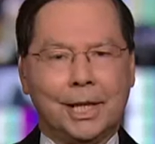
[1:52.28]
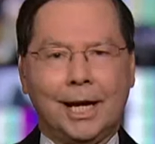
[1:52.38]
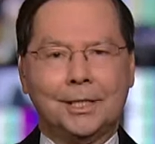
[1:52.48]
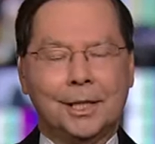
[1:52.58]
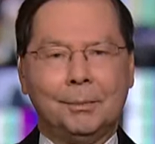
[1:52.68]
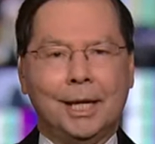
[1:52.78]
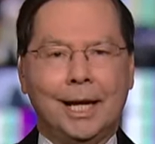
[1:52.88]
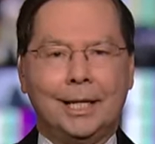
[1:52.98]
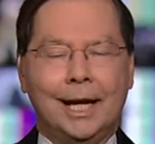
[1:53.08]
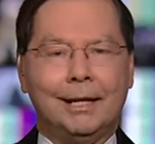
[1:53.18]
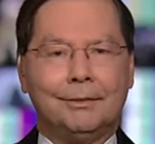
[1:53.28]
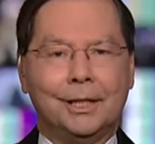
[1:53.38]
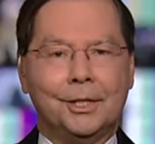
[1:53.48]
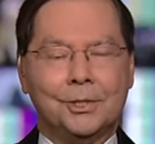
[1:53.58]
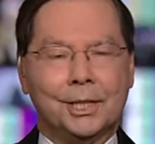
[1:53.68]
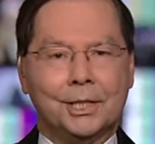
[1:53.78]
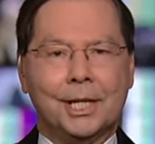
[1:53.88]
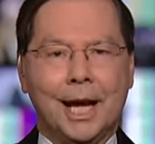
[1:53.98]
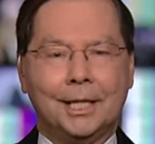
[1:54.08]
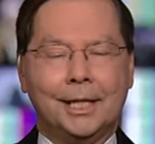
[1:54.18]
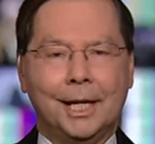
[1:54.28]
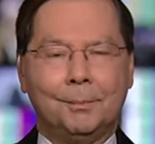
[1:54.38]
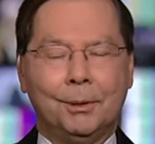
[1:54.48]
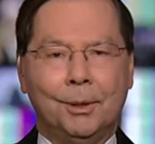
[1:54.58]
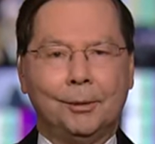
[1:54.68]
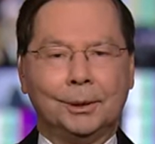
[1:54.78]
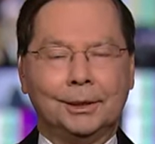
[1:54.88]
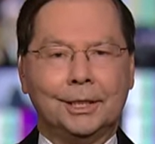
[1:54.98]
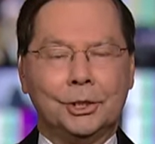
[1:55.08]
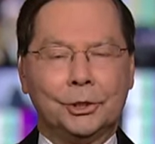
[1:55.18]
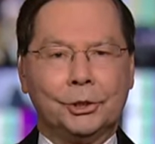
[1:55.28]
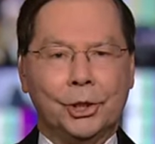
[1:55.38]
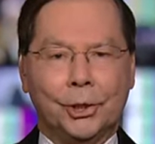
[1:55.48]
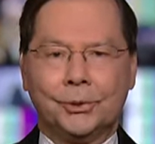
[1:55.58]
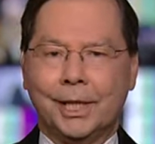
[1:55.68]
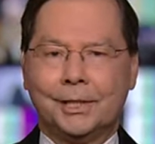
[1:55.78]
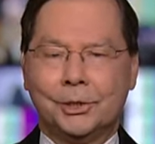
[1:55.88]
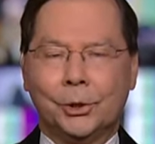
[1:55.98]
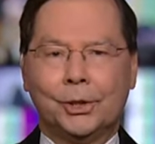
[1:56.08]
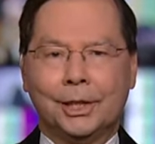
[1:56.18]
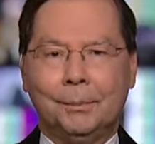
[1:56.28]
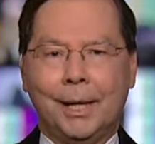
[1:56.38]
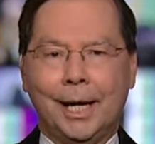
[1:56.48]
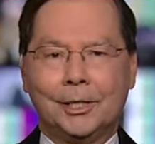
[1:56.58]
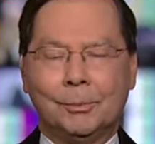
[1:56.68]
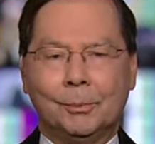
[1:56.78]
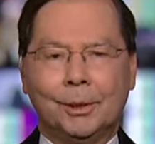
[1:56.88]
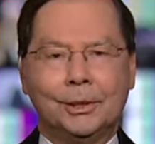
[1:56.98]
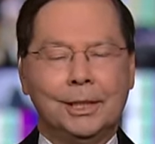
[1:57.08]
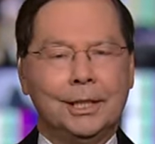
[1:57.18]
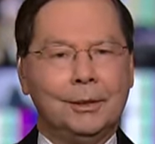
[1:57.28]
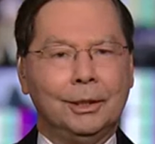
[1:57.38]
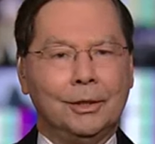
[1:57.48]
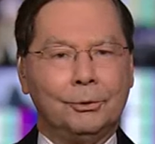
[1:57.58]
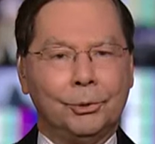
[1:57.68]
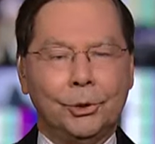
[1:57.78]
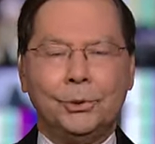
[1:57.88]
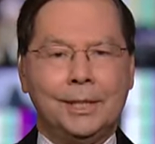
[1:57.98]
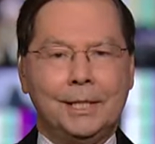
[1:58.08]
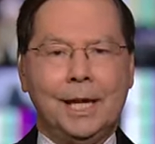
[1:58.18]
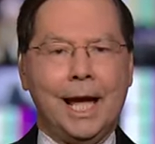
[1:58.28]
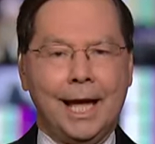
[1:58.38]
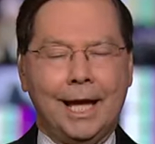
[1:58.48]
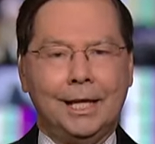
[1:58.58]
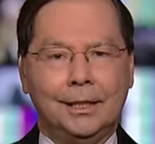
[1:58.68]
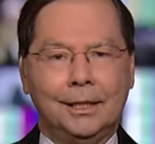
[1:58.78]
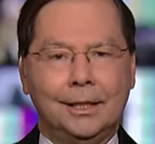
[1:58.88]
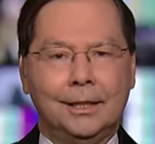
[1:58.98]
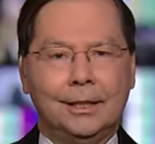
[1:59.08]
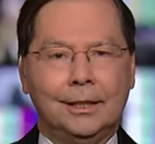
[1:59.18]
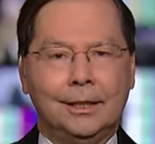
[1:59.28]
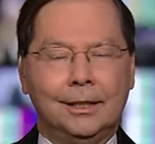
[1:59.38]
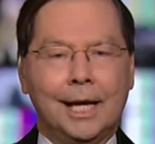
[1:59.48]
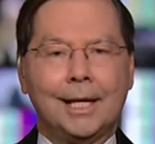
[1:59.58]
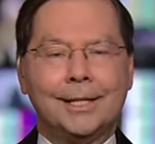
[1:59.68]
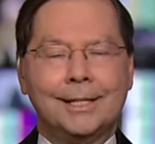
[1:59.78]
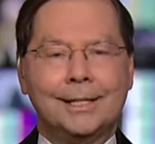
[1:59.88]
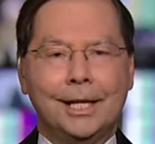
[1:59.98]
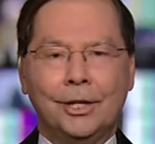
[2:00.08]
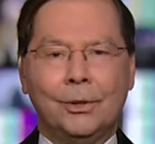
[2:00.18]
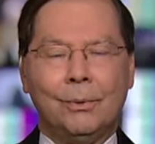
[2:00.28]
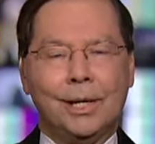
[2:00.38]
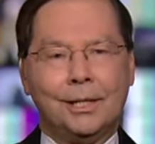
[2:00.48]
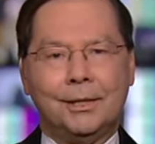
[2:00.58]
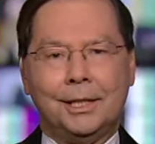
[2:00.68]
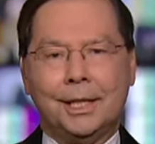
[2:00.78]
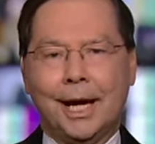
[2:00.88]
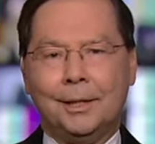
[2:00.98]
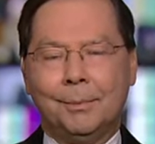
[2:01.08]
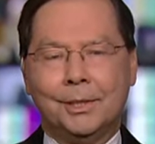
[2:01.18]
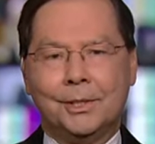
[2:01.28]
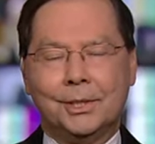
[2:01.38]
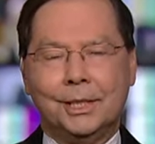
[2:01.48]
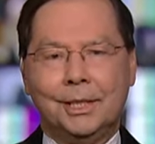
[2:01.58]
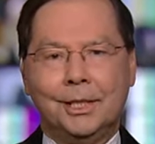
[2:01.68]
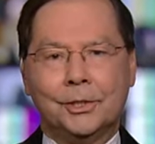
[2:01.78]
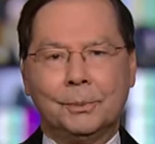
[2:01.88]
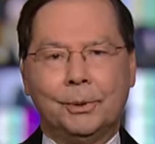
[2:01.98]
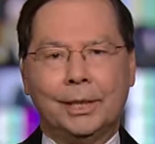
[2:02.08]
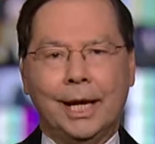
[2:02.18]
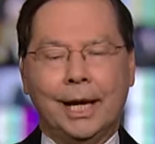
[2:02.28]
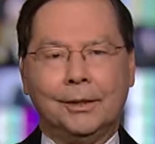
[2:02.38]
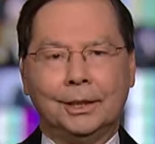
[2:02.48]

got some kind of evidence that has not yet been publicly disclosed. That's certainly possible. But through today, not a single one of the indictments that he has put out,